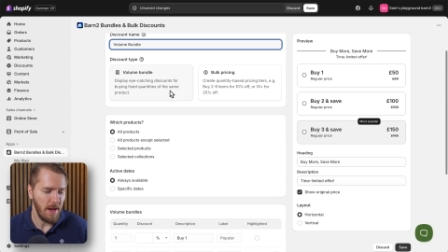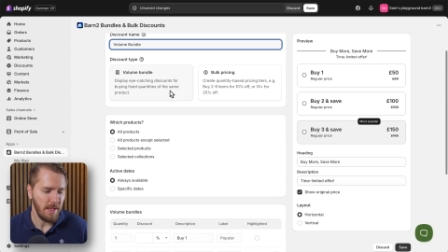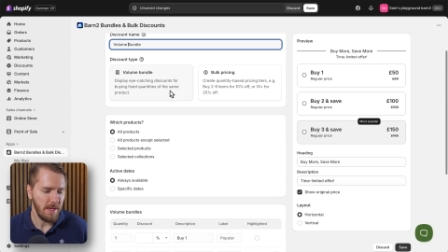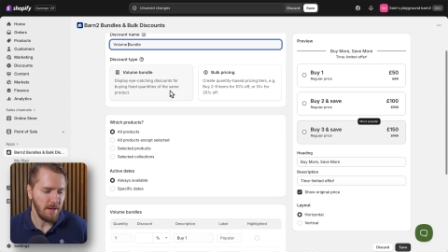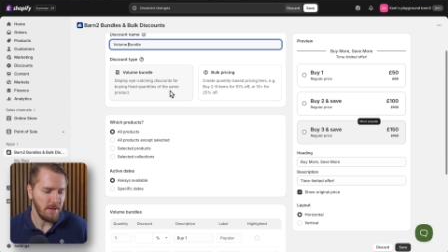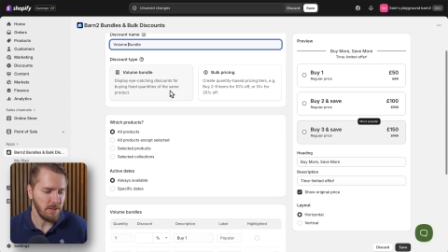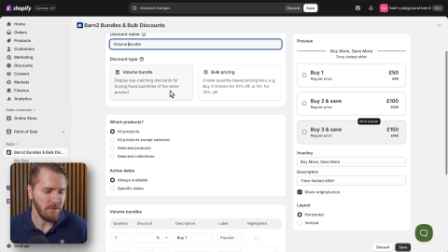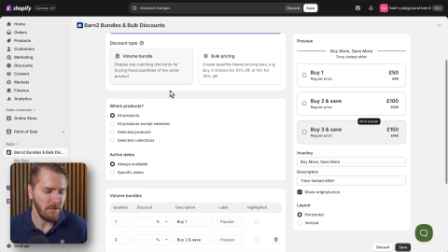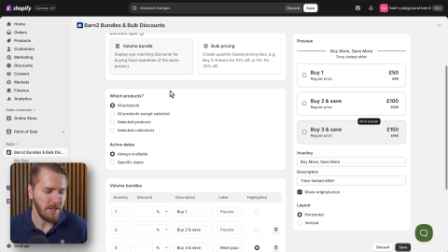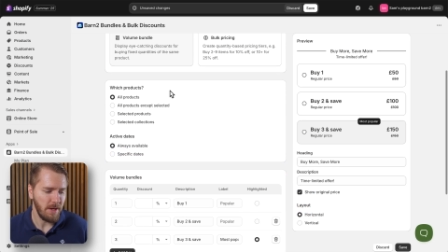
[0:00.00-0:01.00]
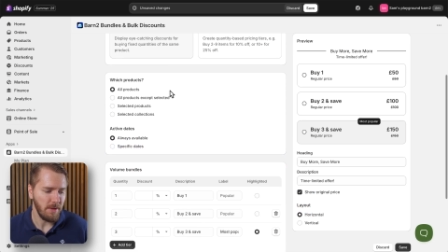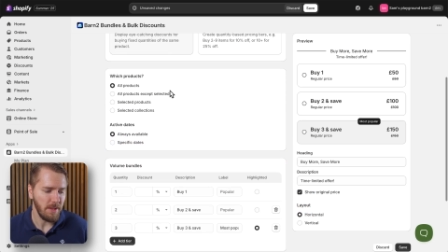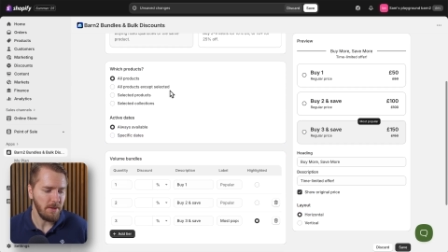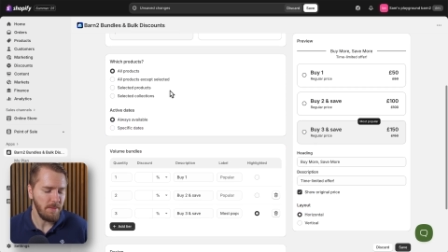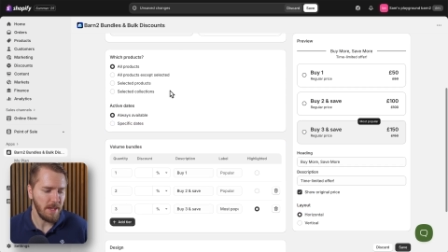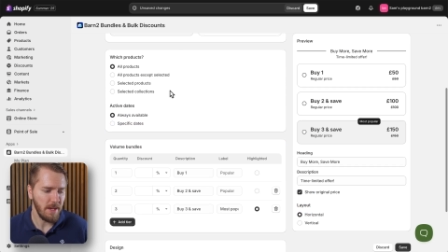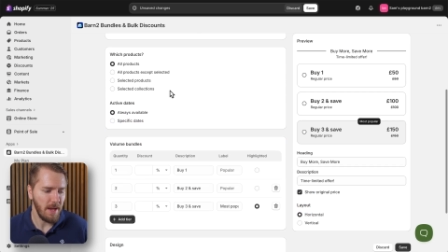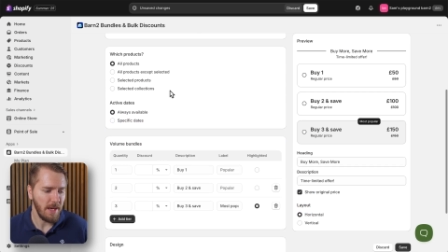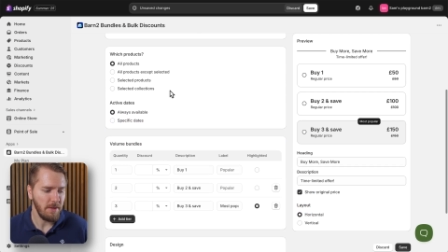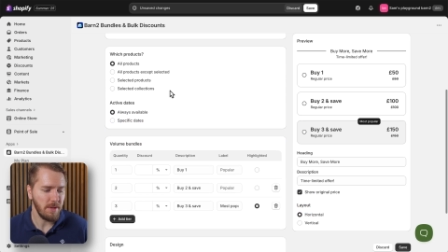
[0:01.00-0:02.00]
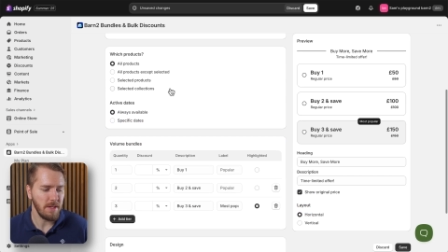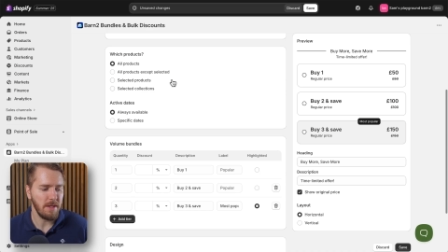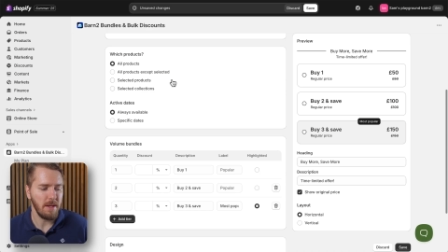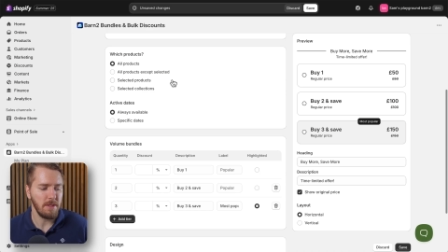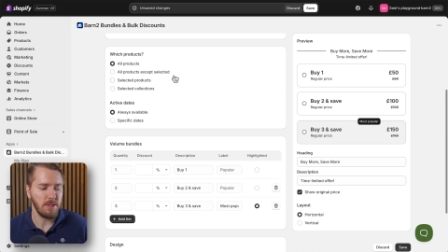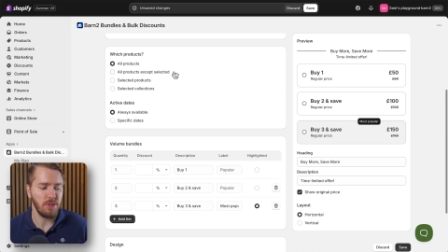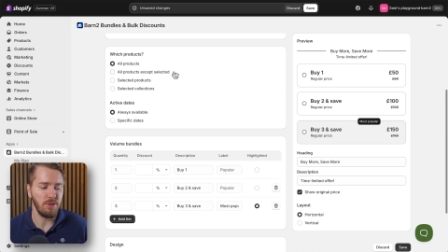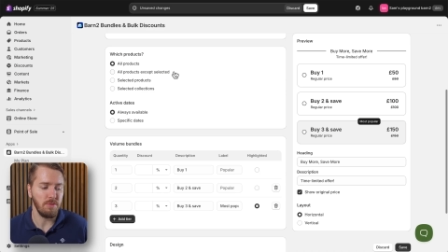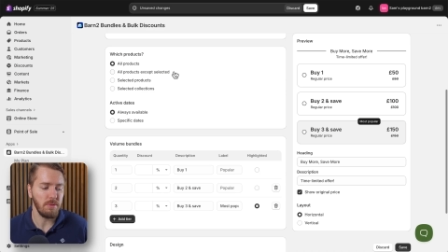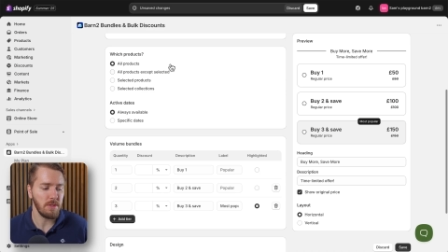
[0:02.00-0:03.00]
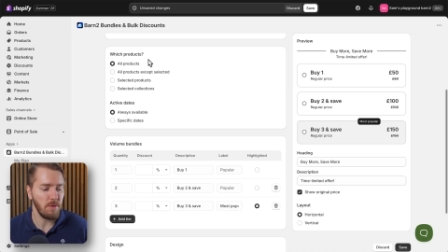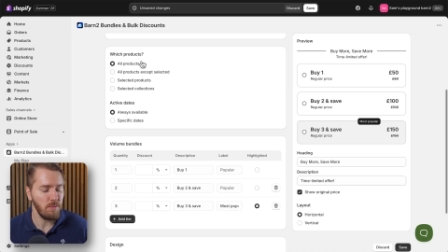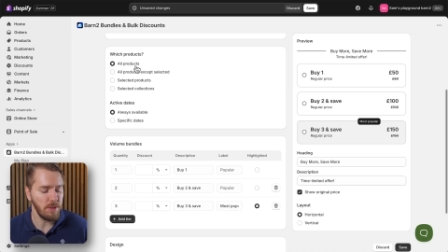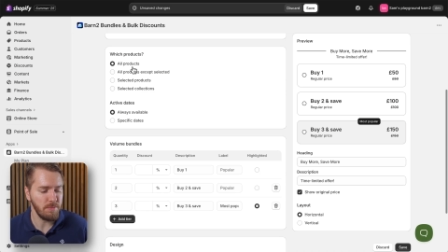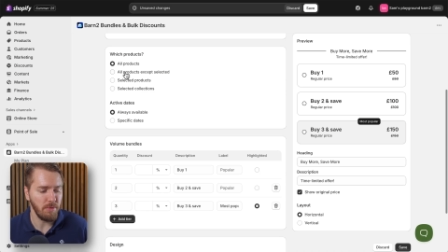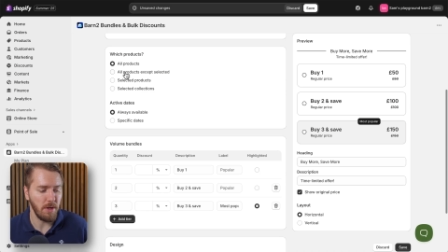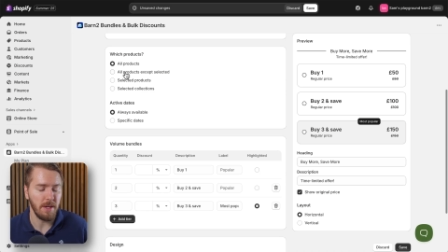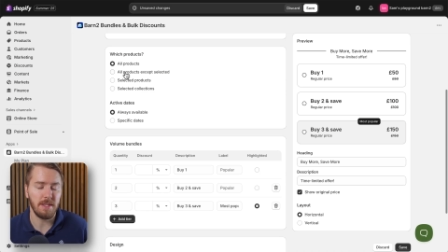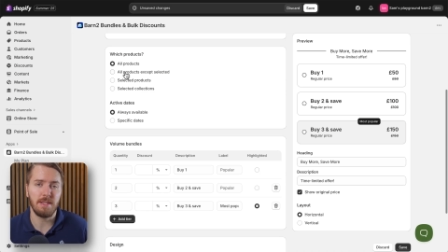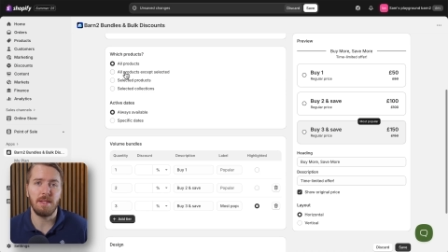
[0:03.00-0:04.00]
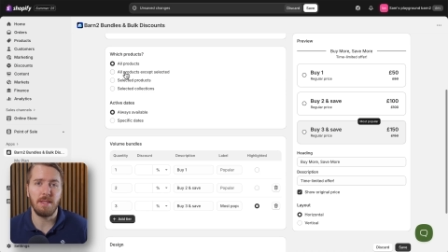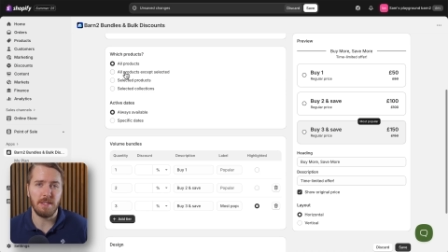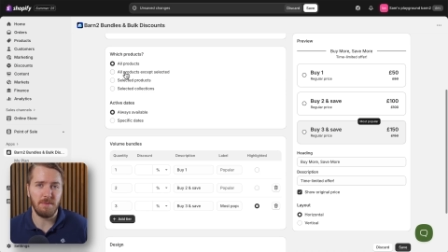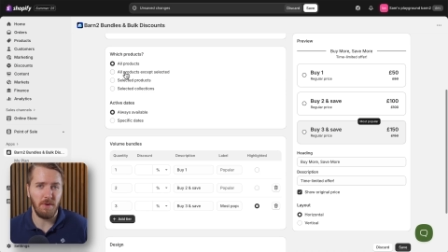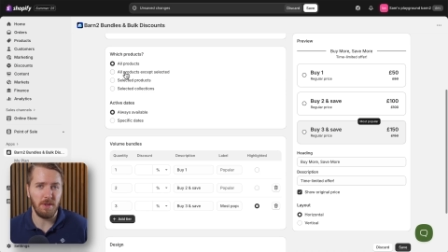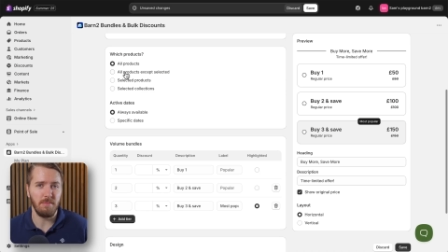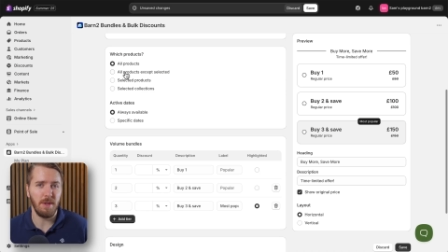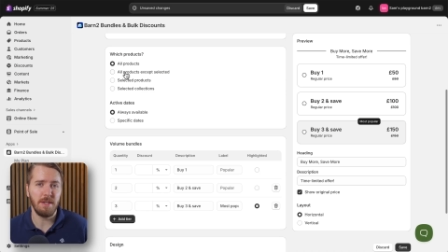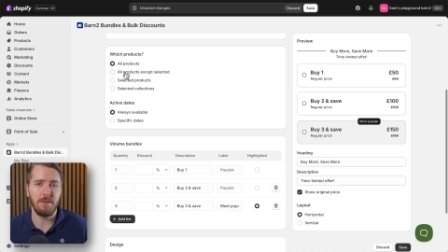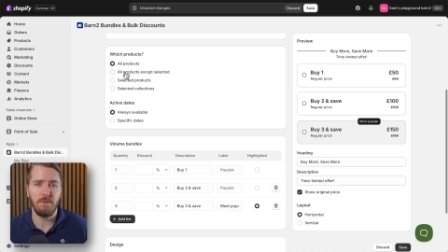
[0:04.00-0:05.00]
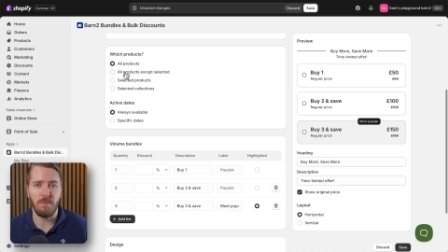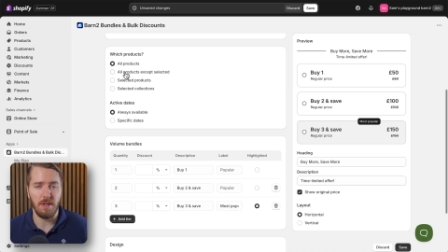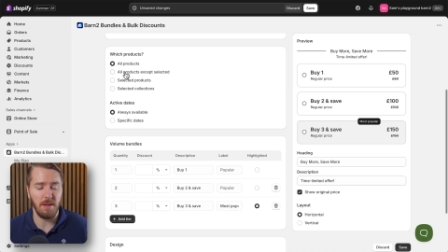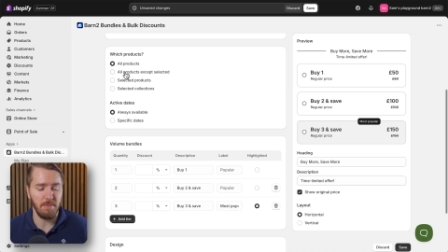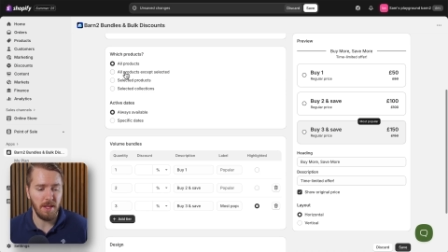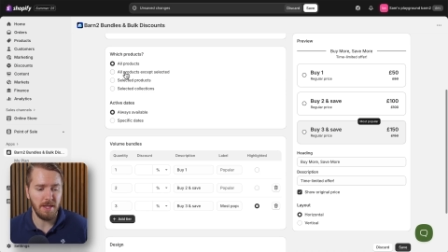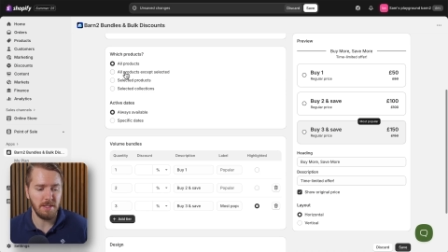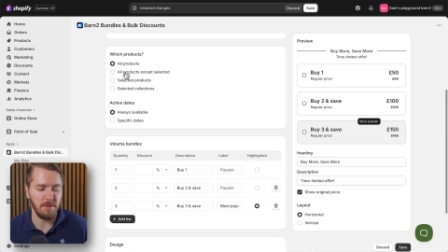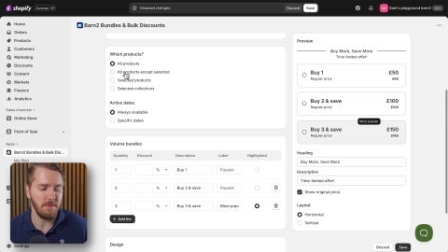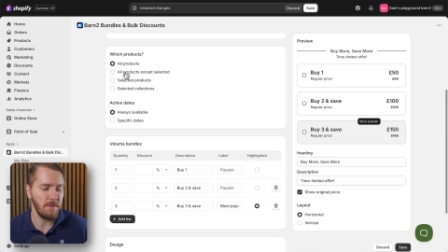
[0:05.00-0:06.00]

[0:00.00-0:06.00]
And then scroll down a little bit and you can choose which products this volume bundle will apply to.